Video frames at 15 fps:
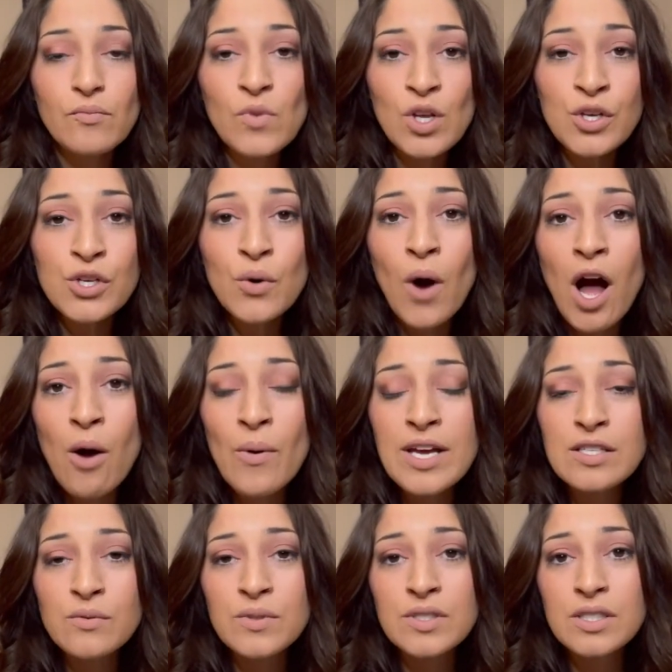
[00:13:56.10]
you
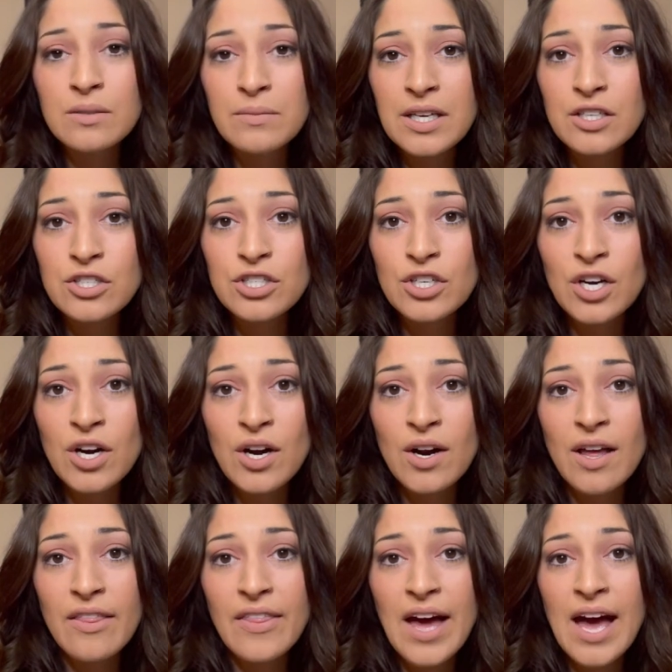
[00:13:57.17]
always want to make
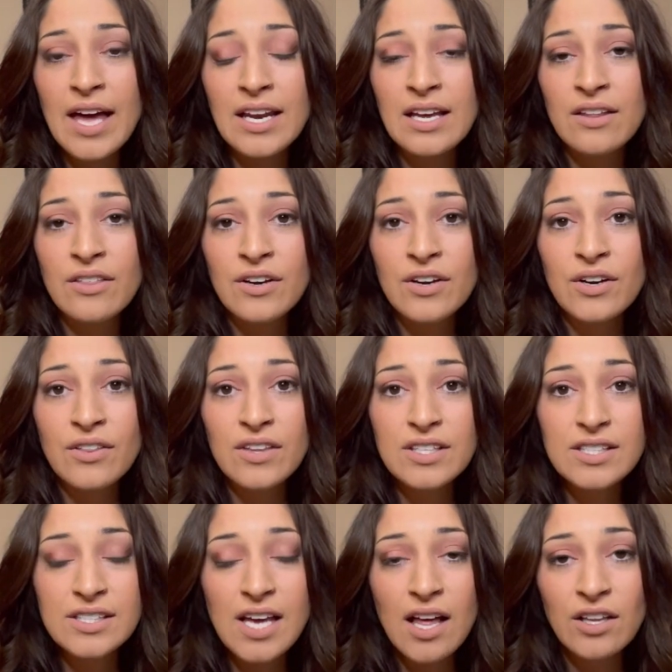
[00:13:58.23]
sure that either the
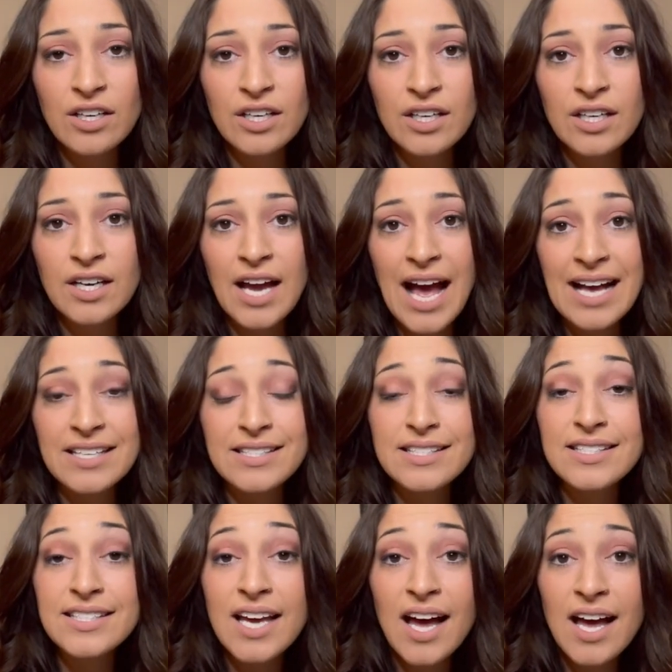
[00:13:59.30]
seller has
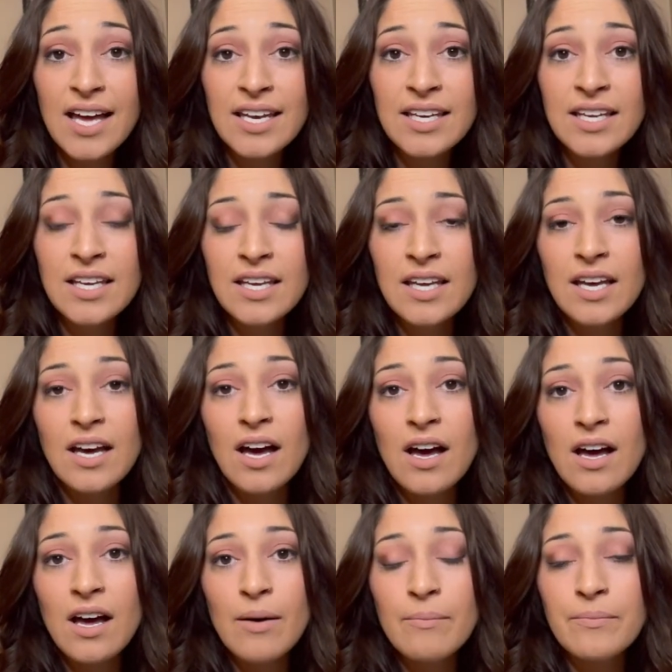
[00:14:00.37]
done
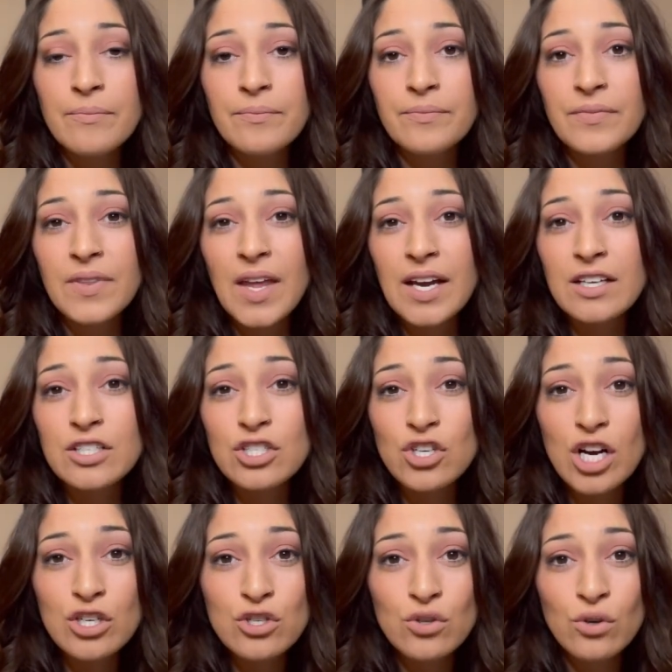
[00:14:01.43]
like a
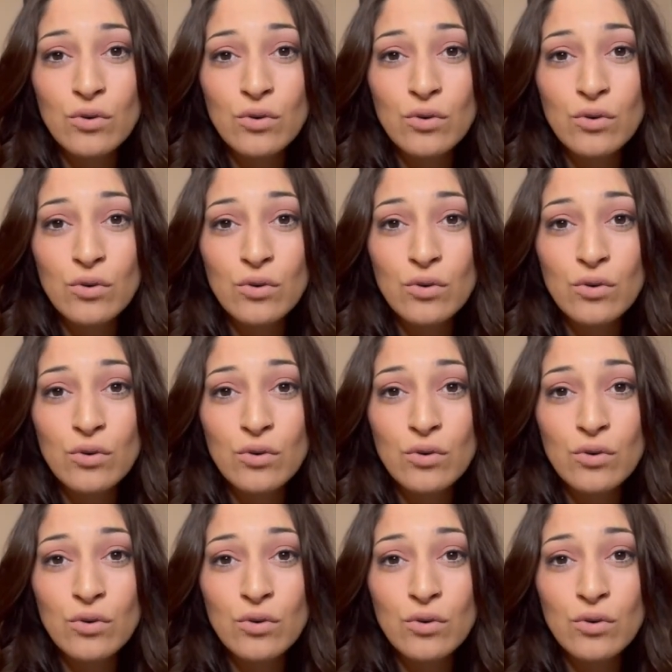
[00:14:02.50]
structural